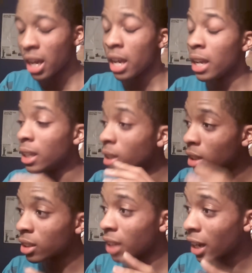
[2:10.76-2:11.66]
He
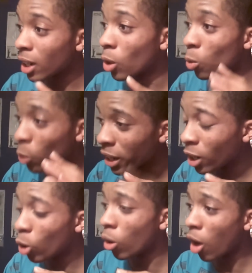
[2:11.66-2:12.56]
looked like a
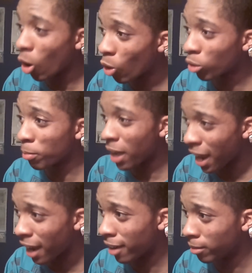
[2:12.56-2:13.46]
real old
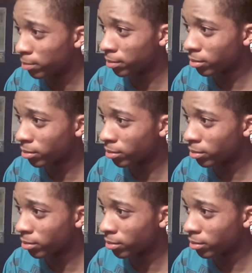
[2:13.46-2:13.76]
man.